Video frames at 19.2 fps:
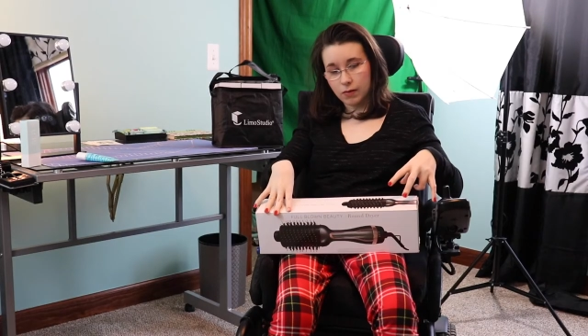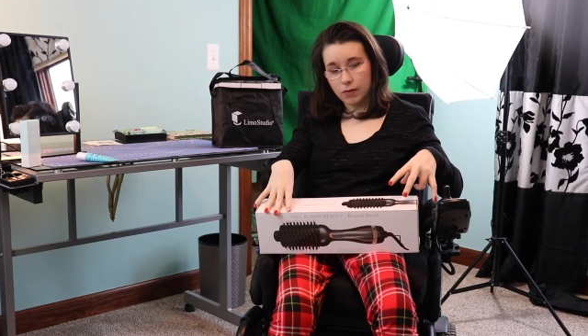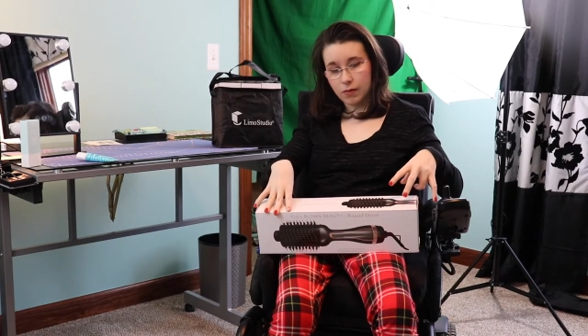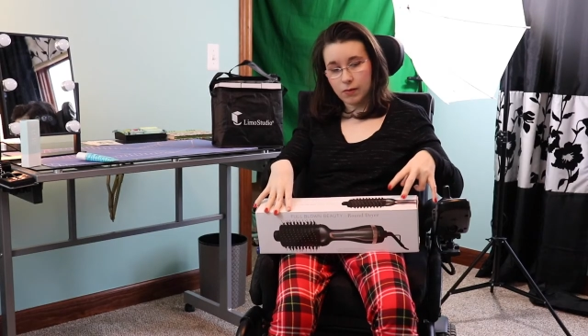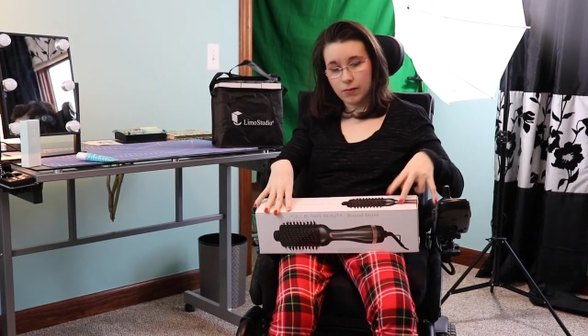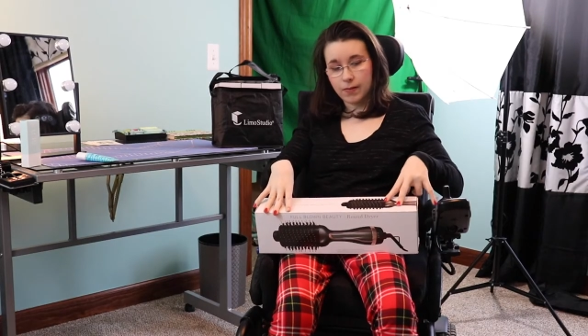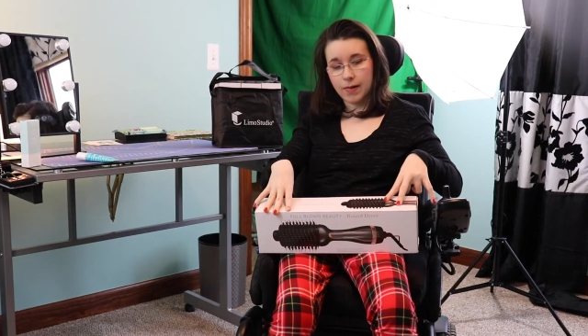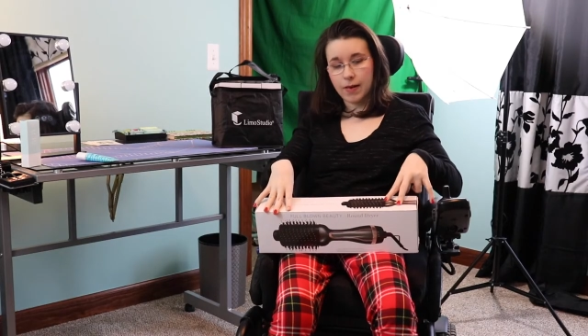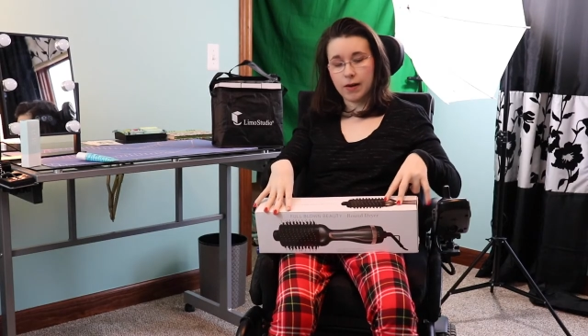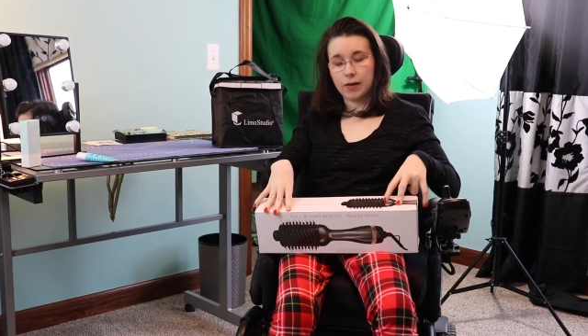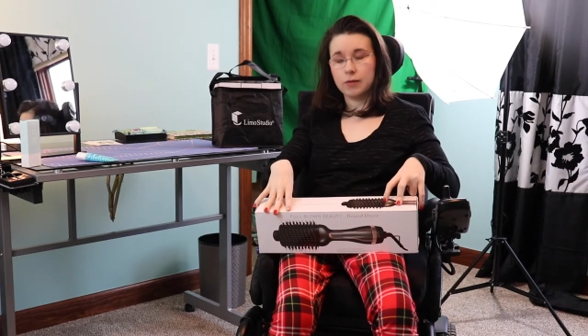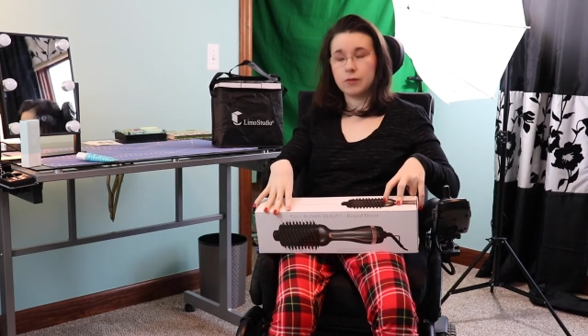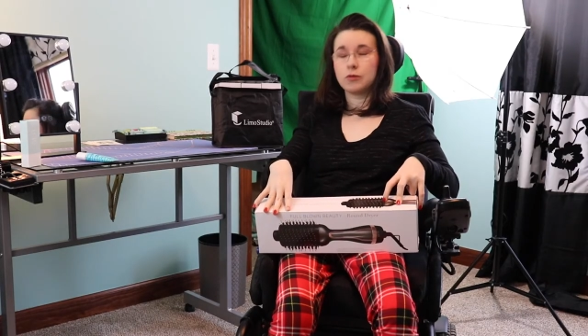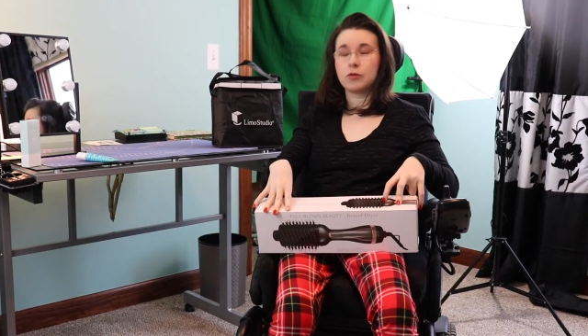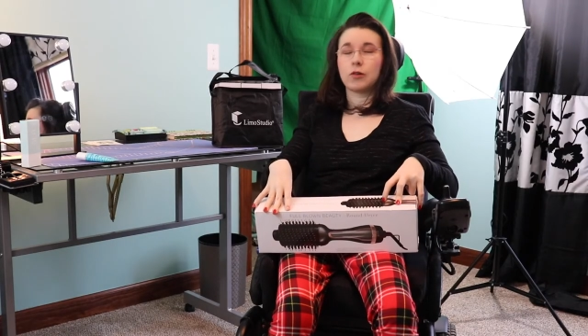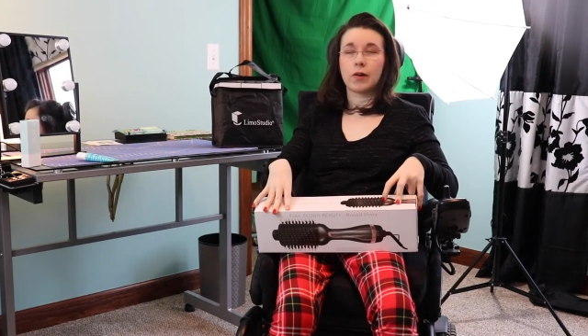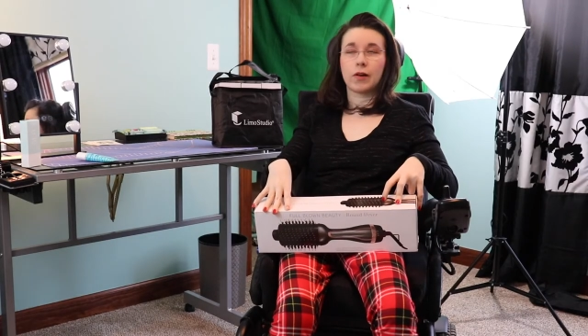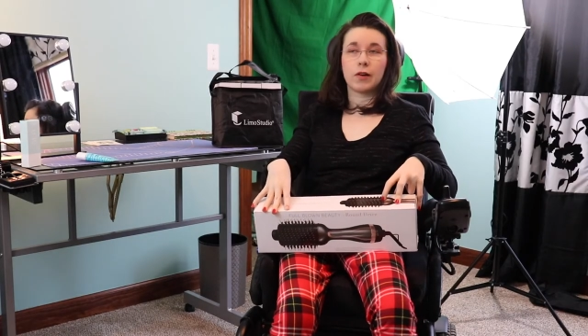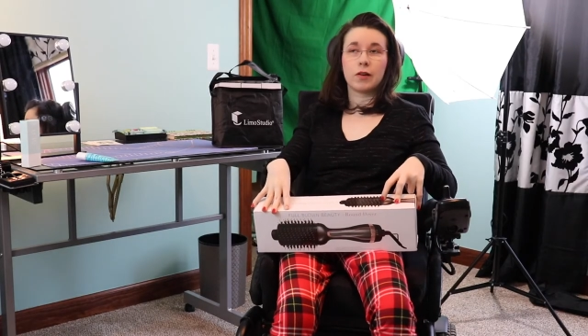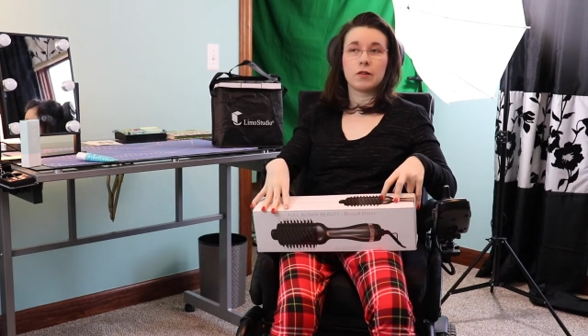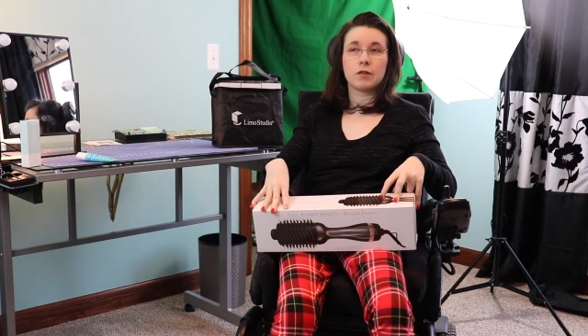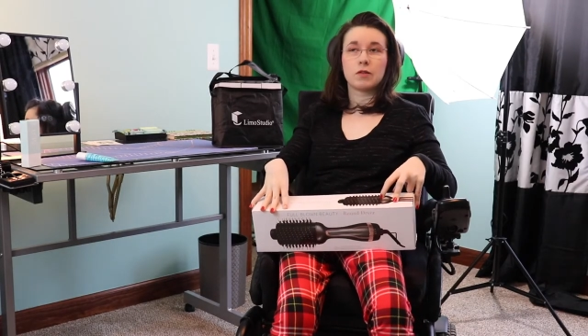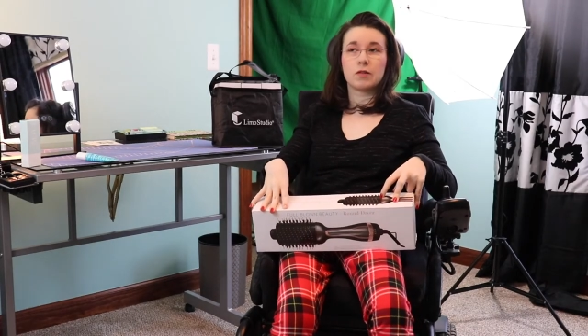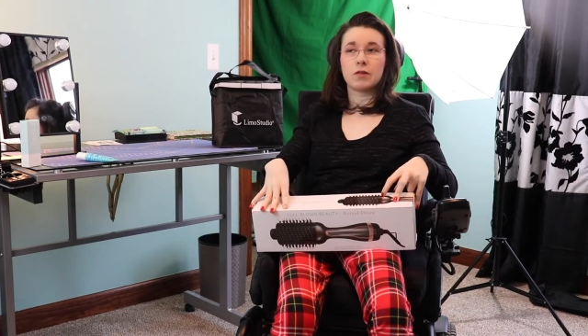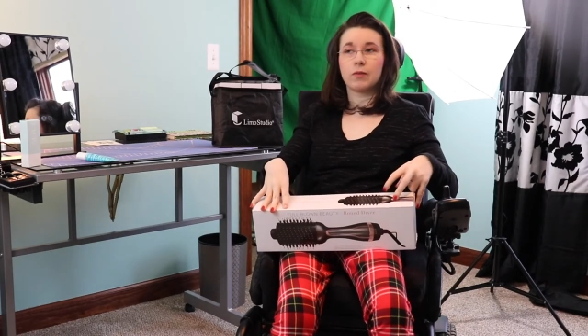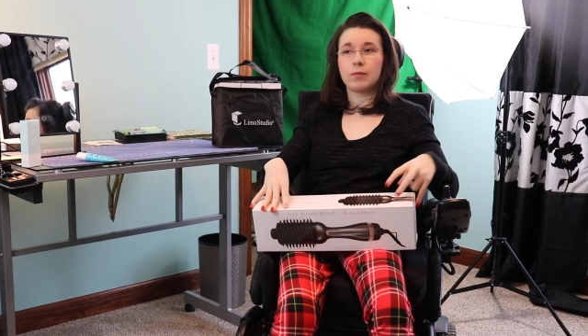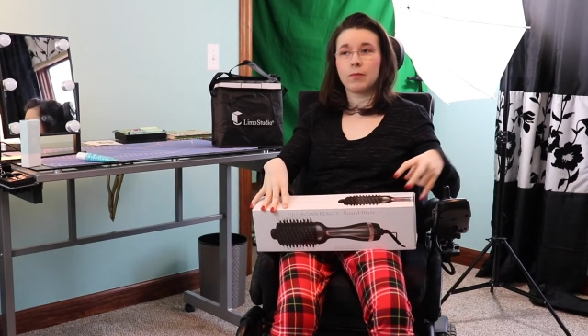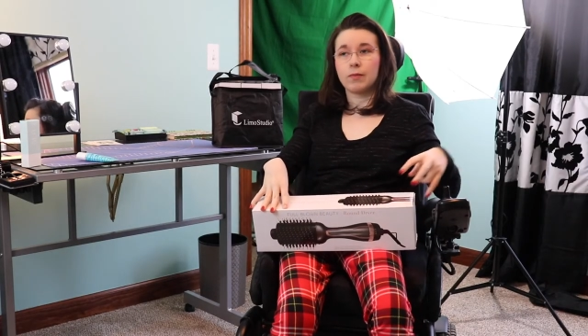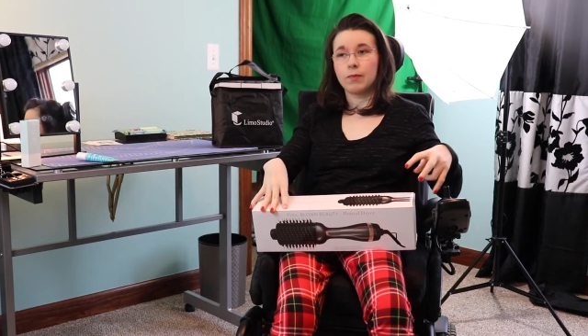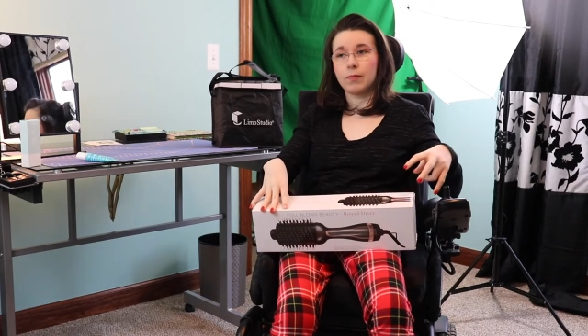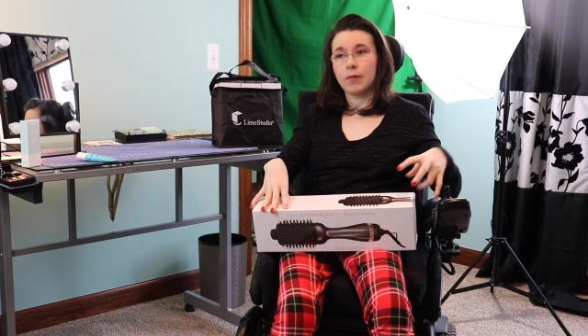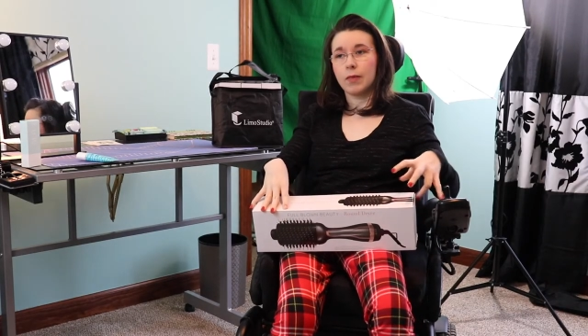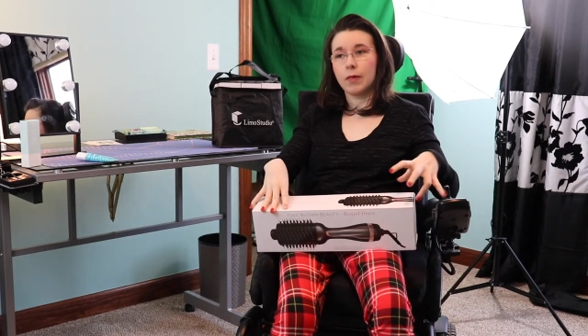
around round so